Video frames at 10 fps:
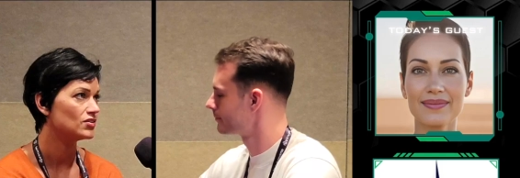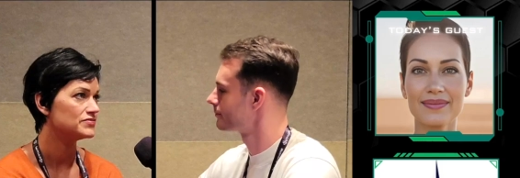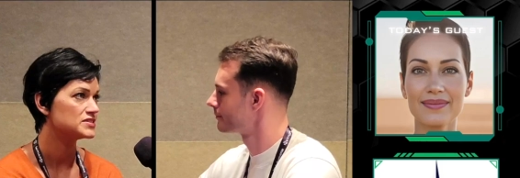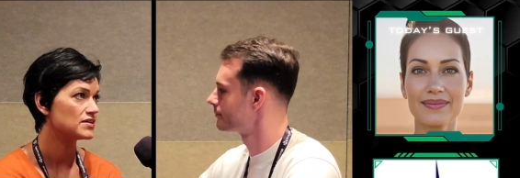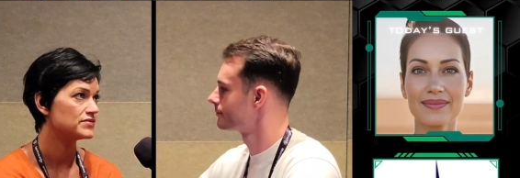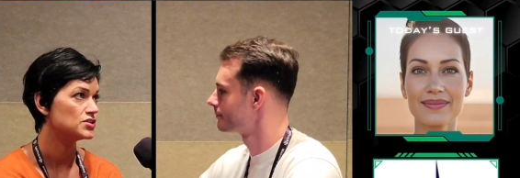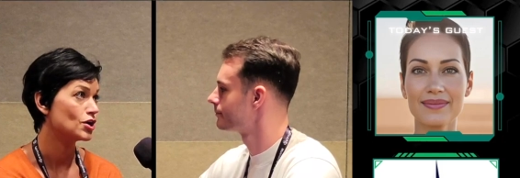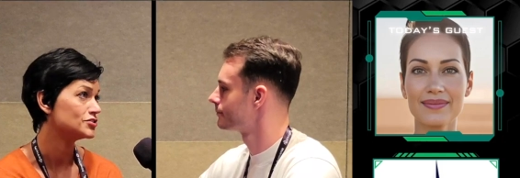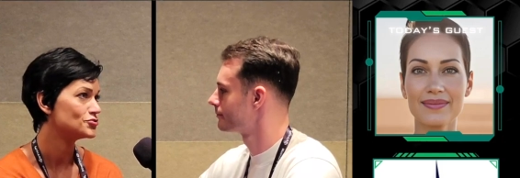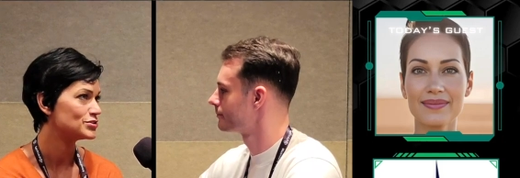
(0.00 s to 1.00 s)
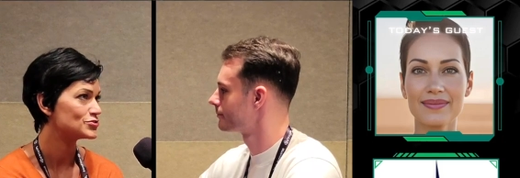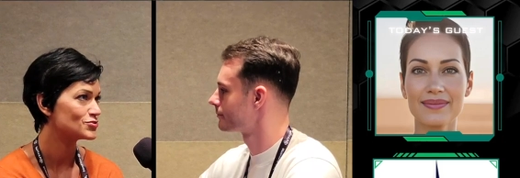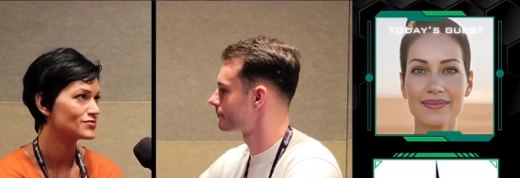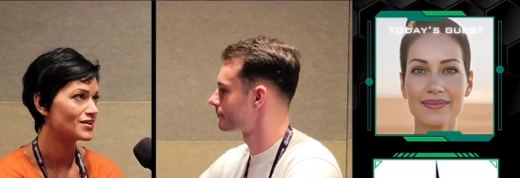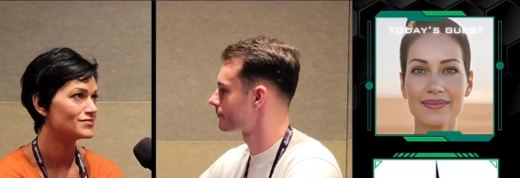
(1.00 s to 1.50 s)
Speaker 1: all of us have a non-traditional
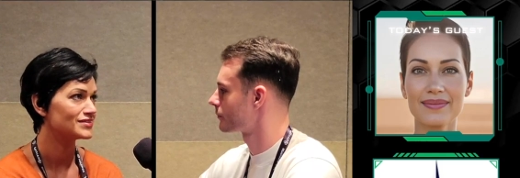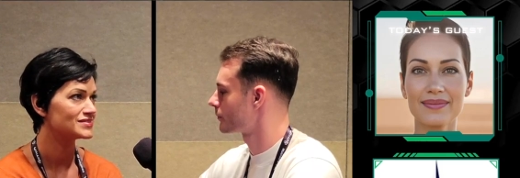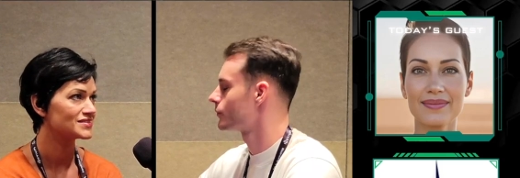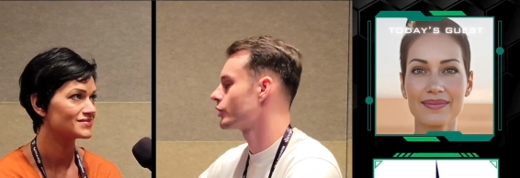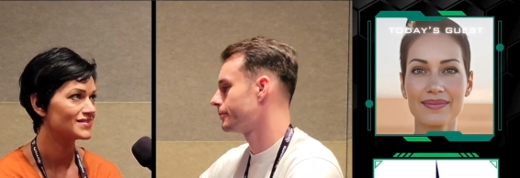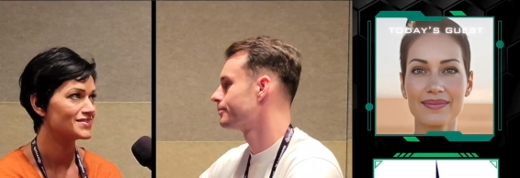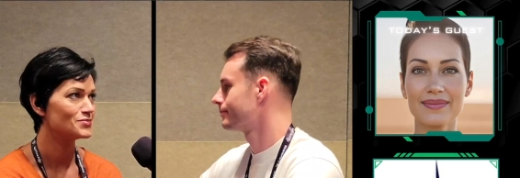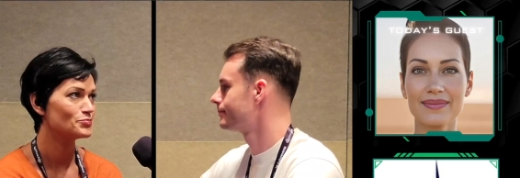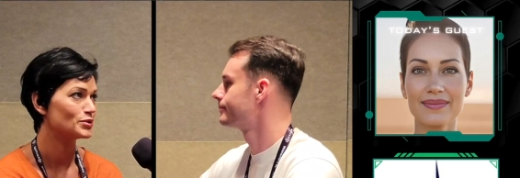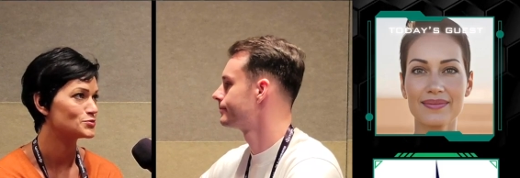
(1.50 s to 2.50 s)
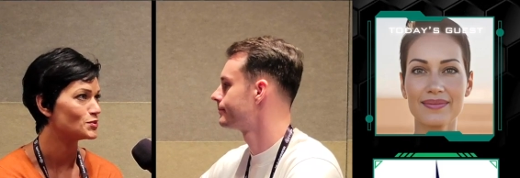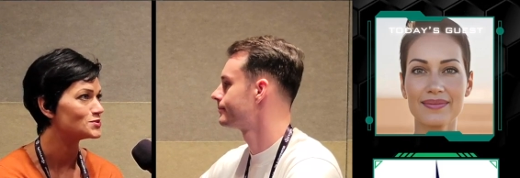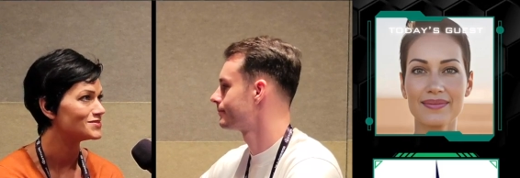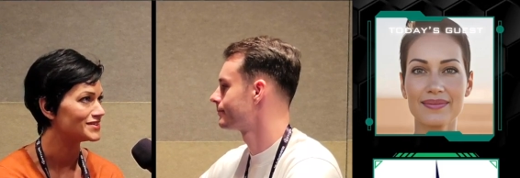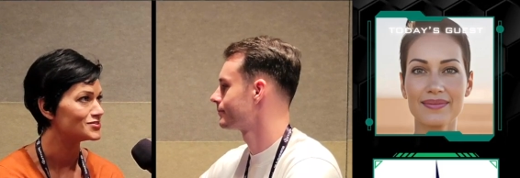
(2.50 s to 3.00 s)
route, and that's I think what brings
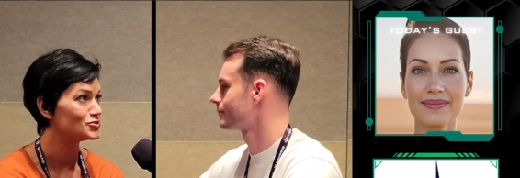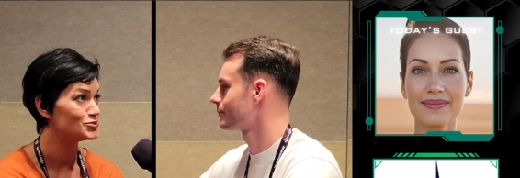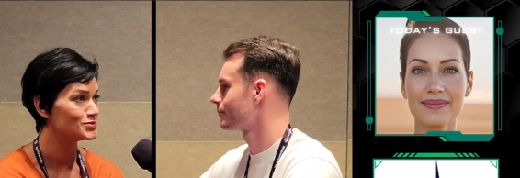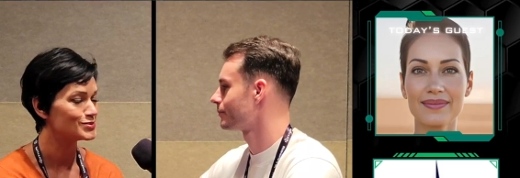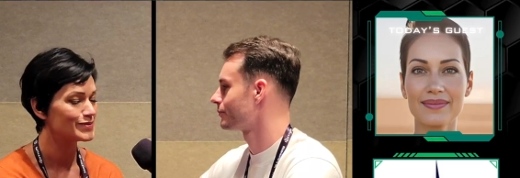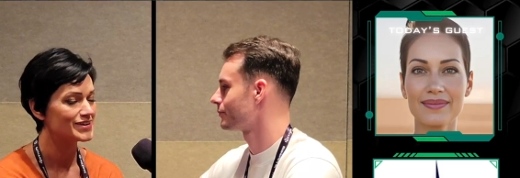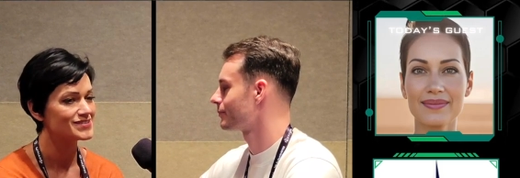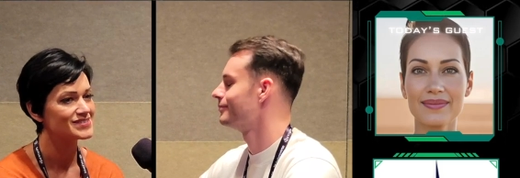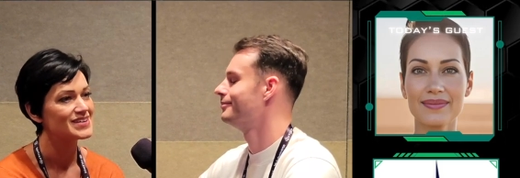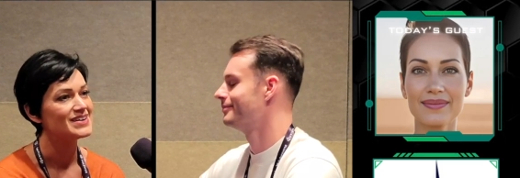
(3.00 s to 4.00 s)
most of us to the space.